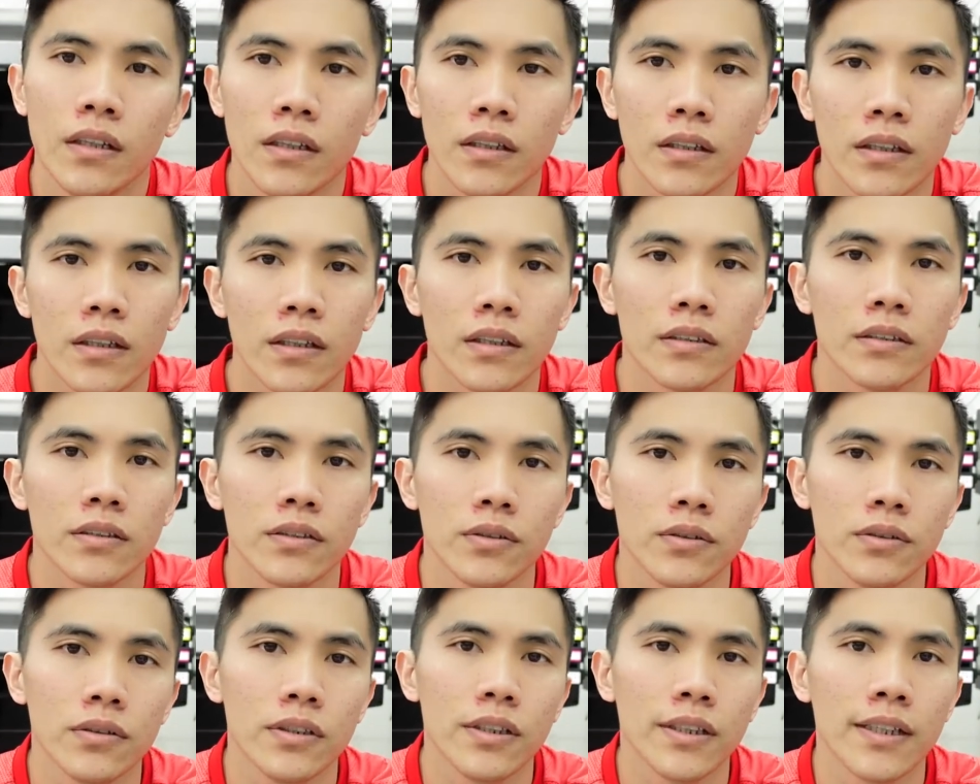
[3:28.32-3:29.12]
Okay,
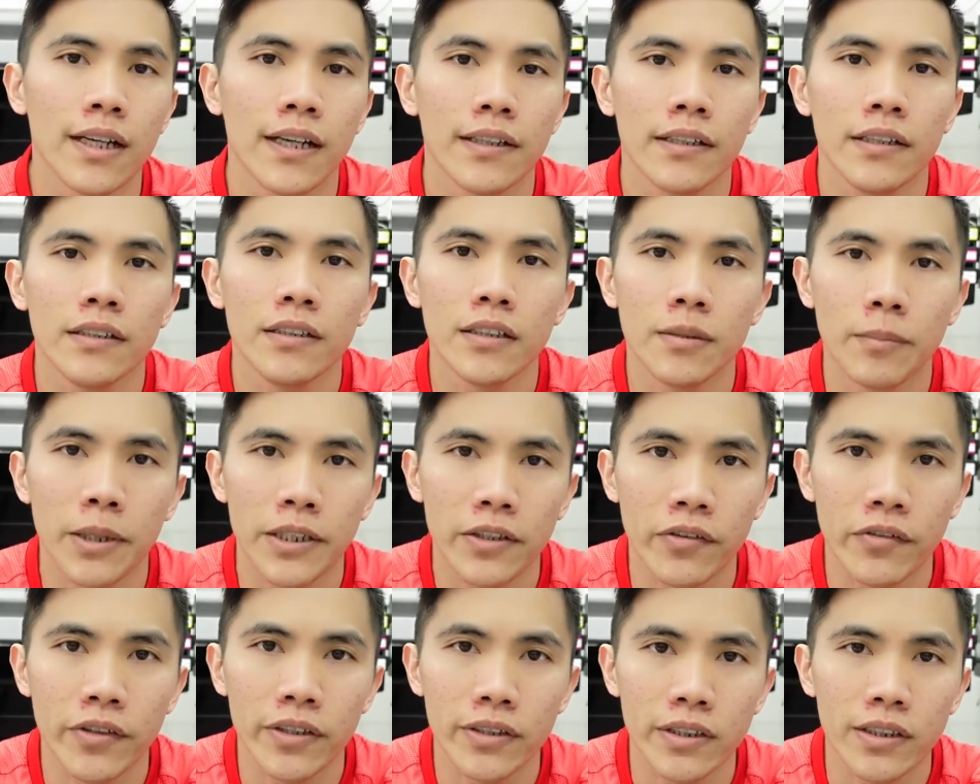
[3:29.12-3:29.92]
so regarding the
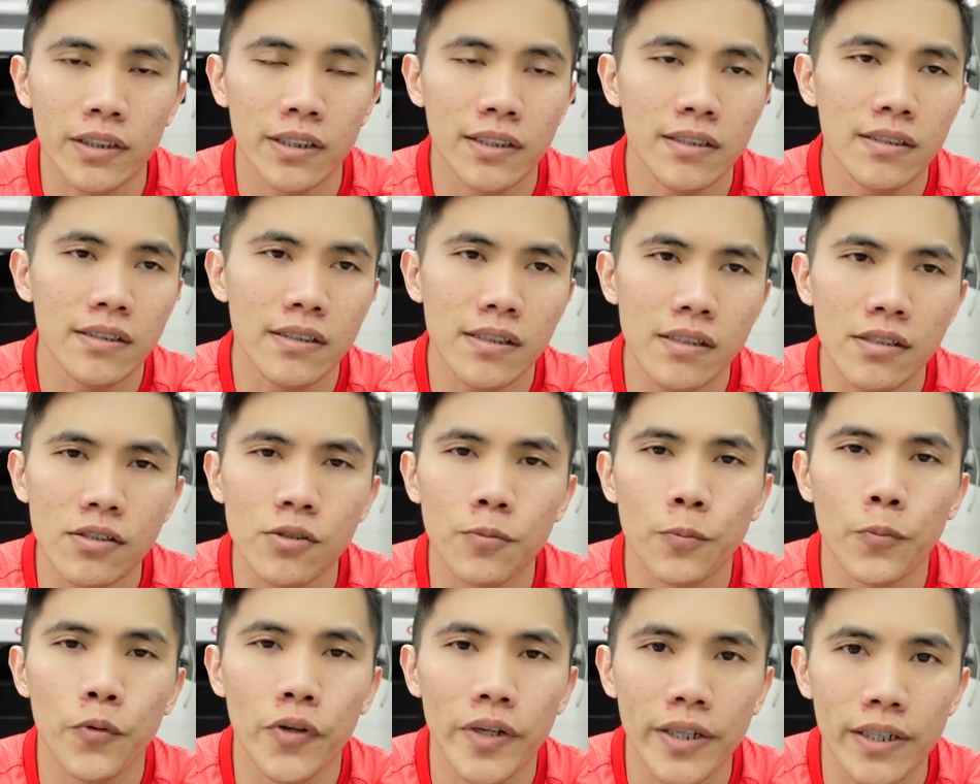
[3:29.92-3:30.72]
material, the easiest
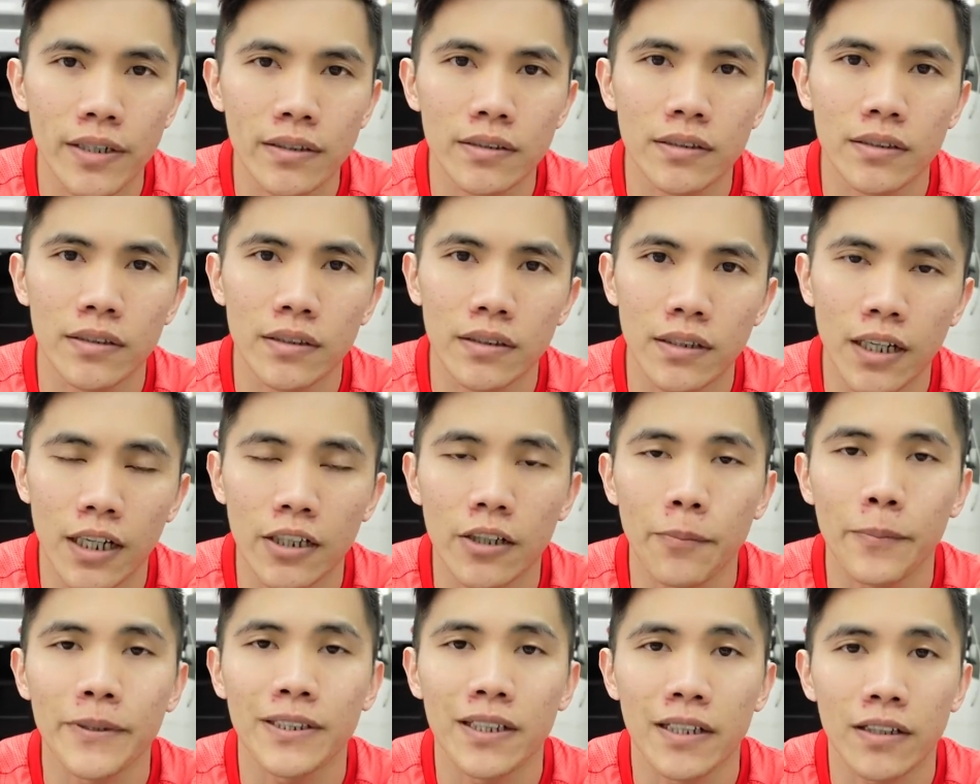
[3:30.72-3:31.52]
to print is
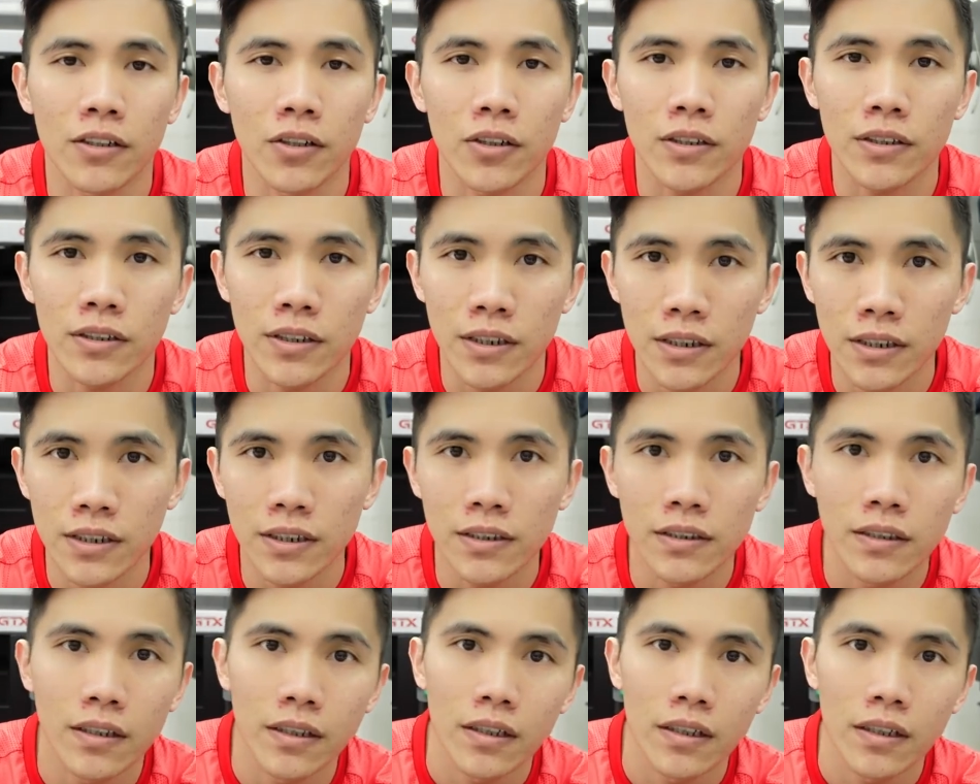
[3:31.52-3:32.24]
100% cotton.